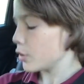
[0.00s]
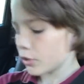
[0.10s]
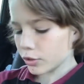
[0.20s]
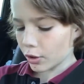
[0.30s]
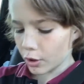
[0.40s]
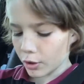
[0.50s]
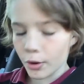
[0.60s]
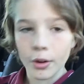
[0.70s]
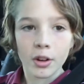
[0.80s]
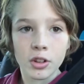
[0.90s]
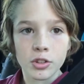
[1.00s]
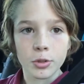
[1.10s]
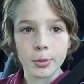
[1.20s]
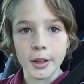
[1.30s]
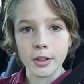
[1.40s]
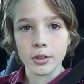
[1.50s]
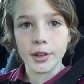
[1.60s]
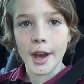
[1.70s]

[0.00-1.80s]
so should be a good